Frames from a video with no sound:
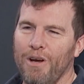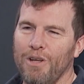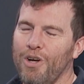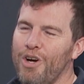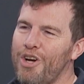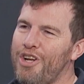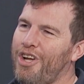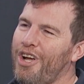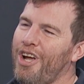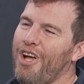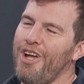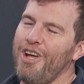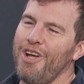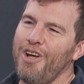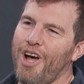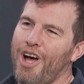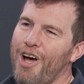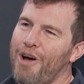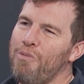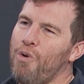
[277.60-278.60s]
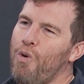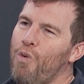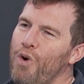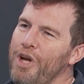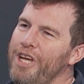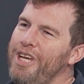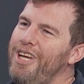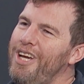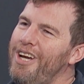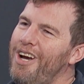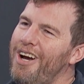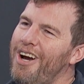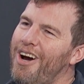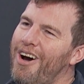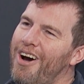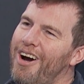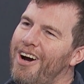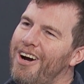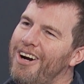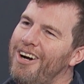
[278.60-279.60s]
Look, um, we
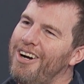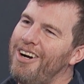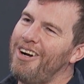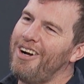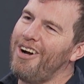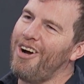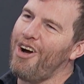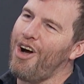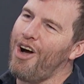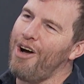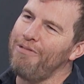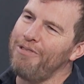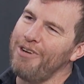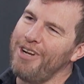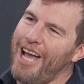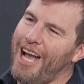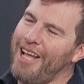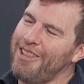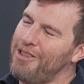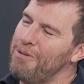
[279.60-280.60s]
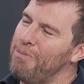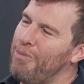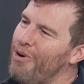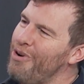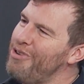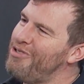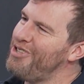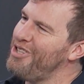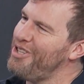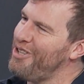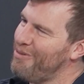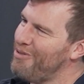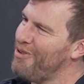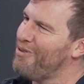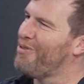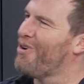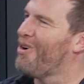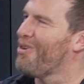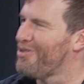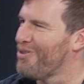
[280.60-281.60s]
are often at the mercy of the
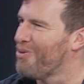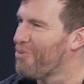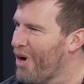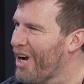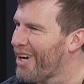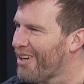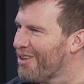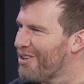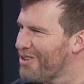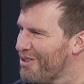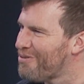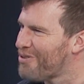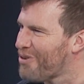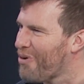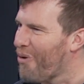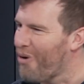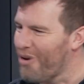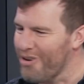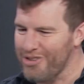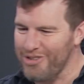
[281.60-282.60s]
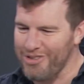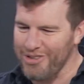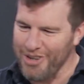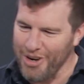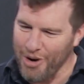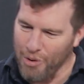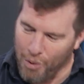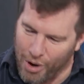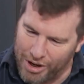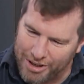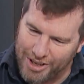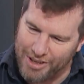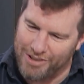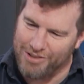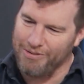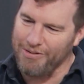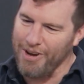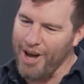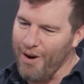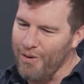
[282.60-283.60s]
fossil record, mm. of course, you know, what
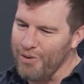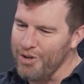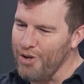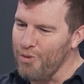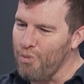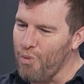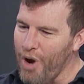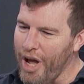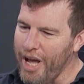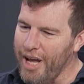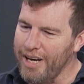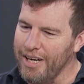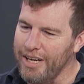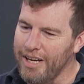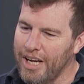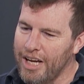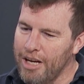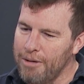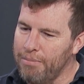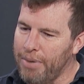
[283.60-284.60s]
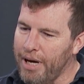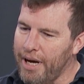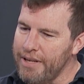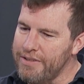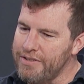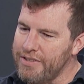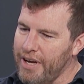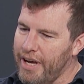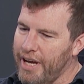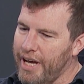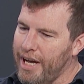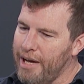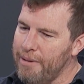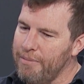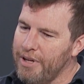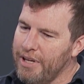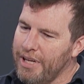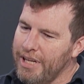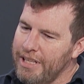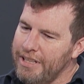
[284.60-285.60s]
gets found and when. But
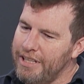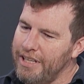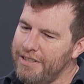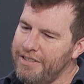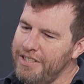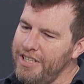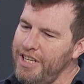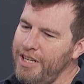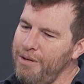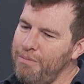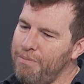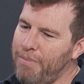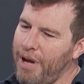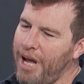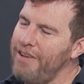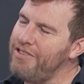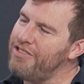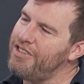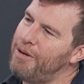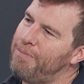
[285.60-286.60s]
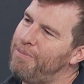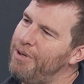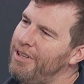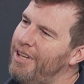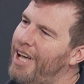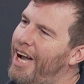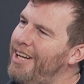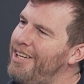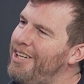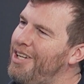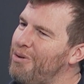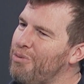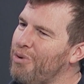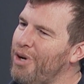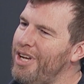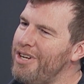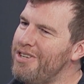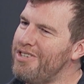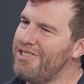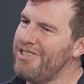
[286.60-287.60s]
um, the team based up at Lightning
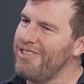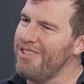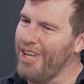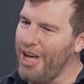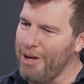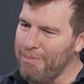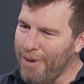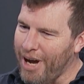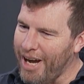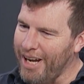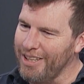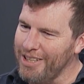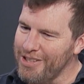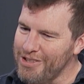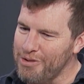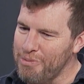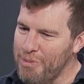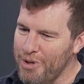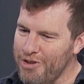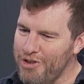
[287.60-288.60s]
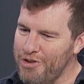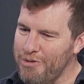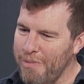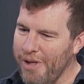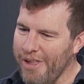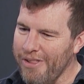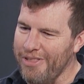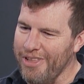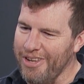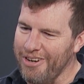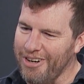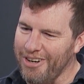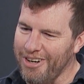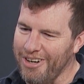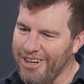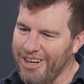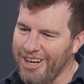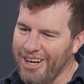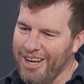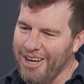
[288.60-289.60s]
Ridge, led by Elizabeth Smith and
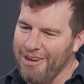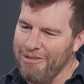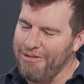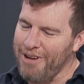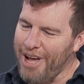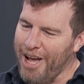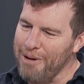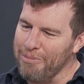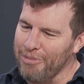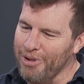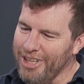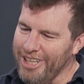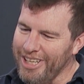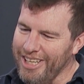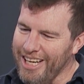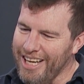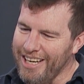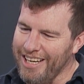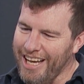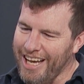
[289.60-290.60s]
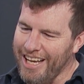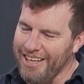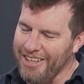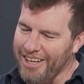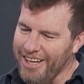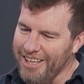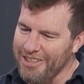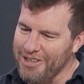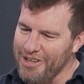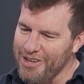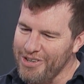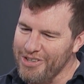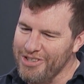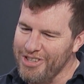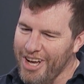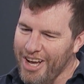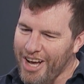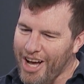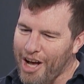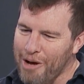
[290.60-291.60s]
her family and, and others,
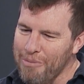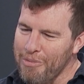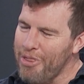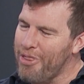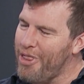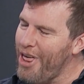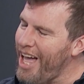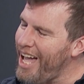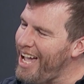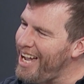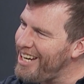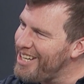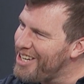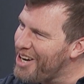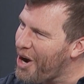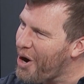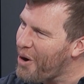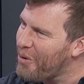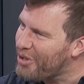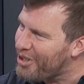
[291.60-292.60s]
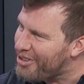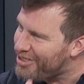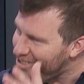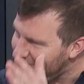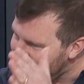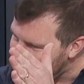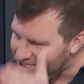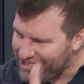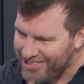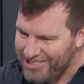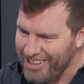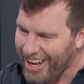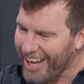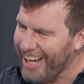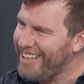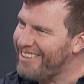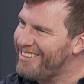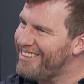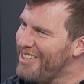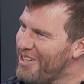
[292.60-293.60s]
um, they know that this
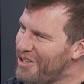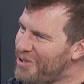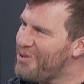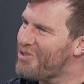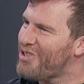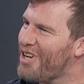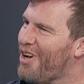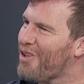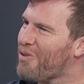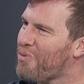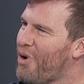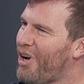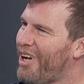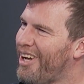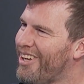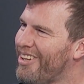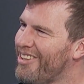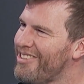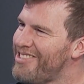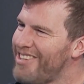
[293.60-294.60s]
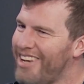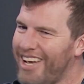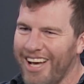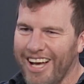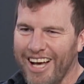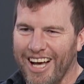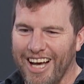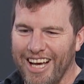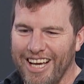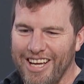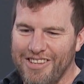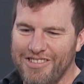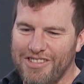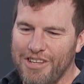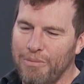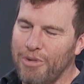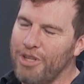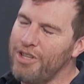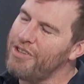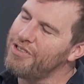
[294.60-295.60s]
site in New South Wales uh, is
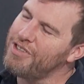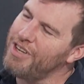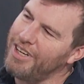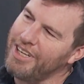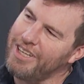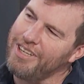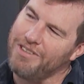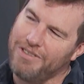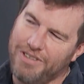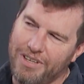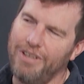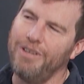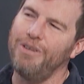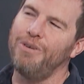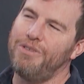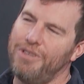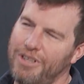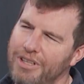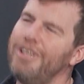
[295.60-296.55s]
something that's going to continue to